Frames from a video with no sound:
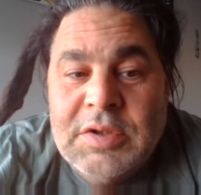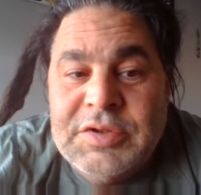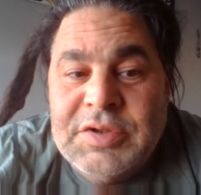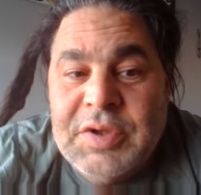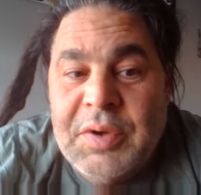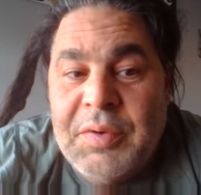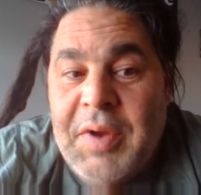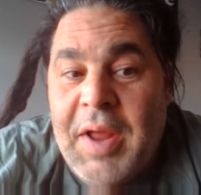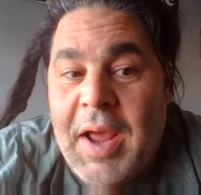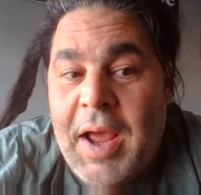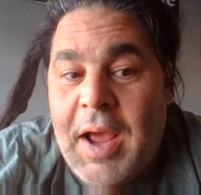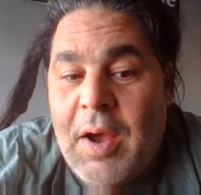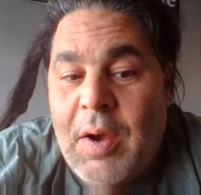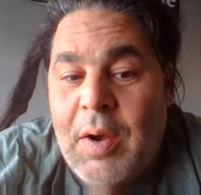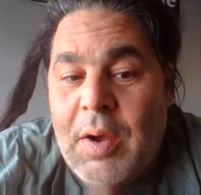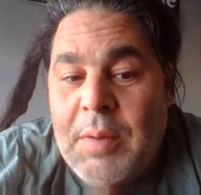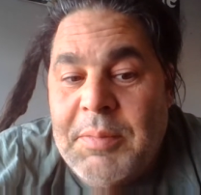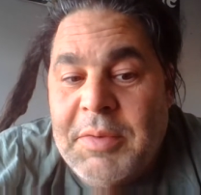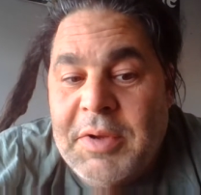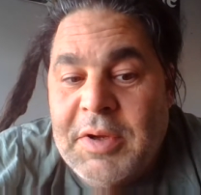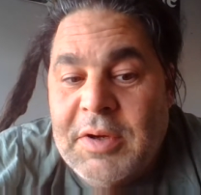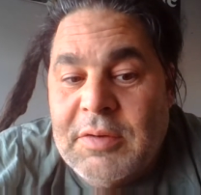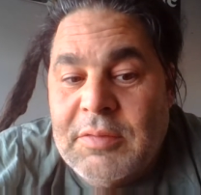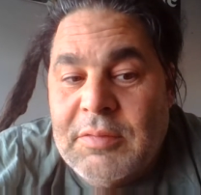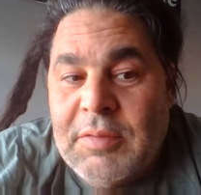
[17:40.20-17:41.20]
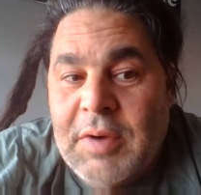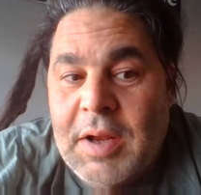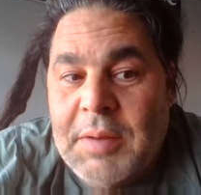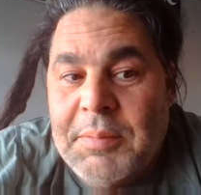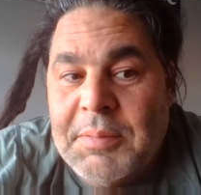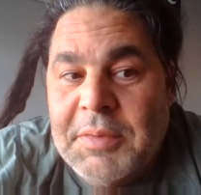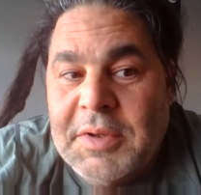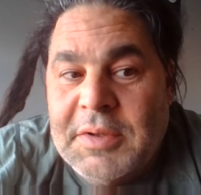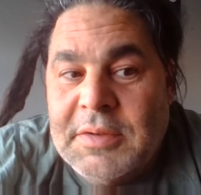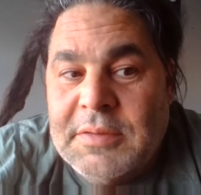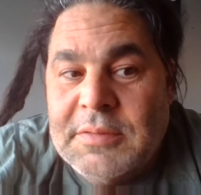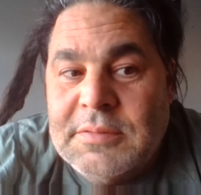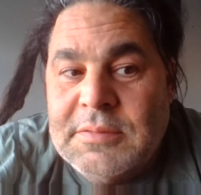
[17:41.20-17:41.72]
So now I'm here in
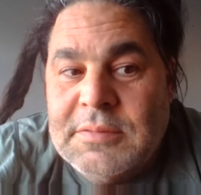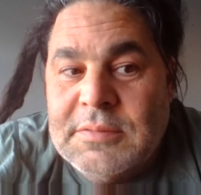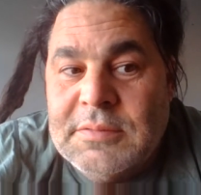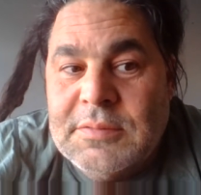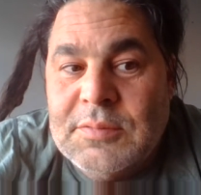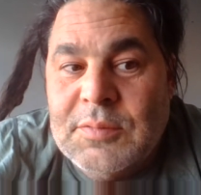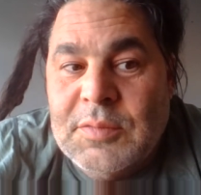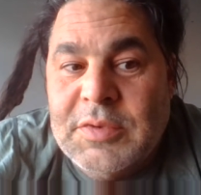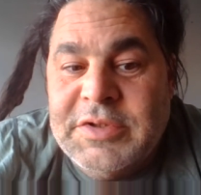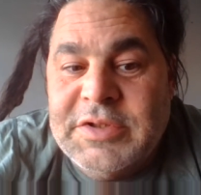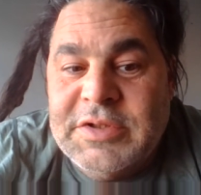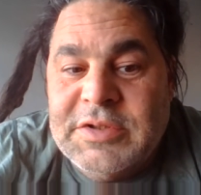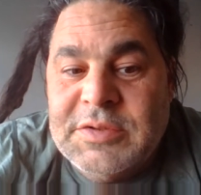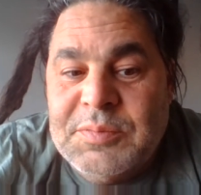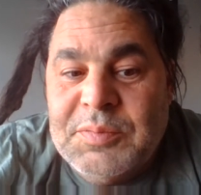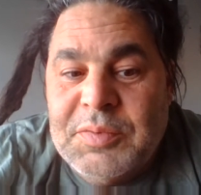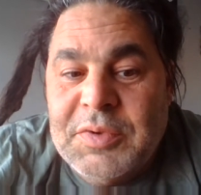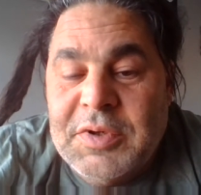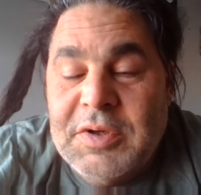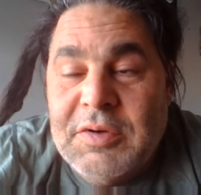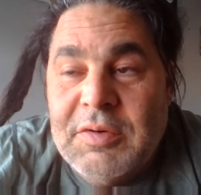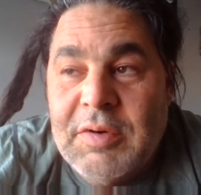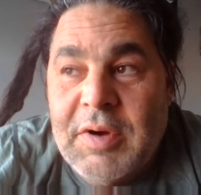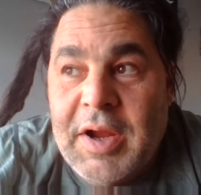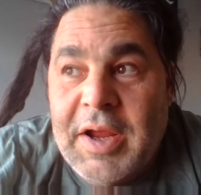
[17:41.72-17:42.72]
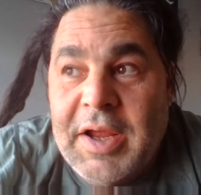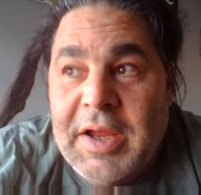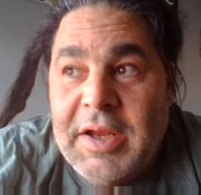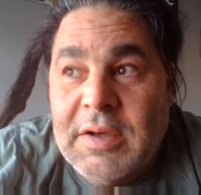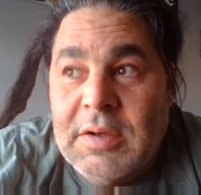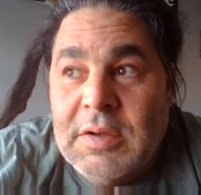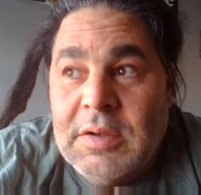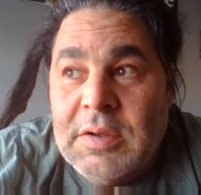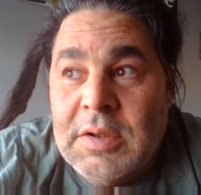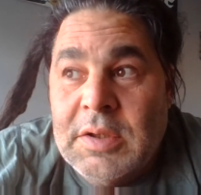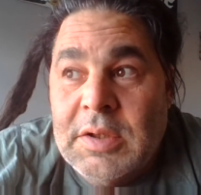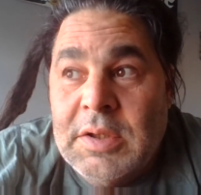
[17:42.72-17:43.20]
Redmond, which is pretty great.